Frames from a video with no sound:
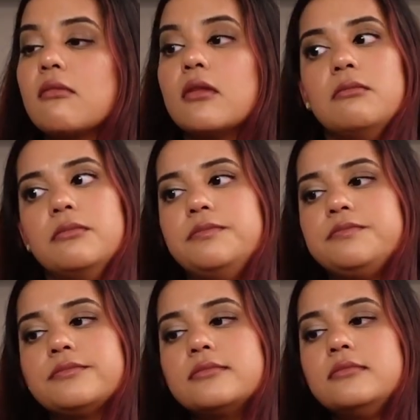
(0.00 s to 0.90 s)

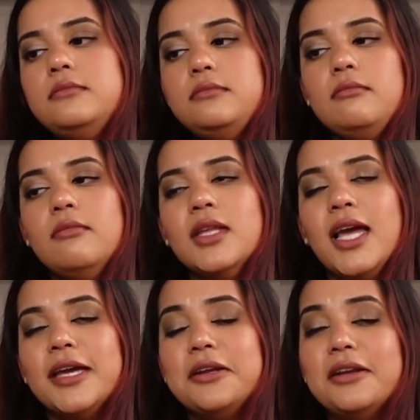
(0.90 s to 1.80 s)
It
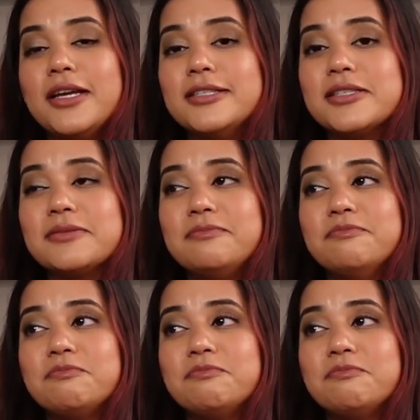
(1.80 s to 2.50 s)
had a nice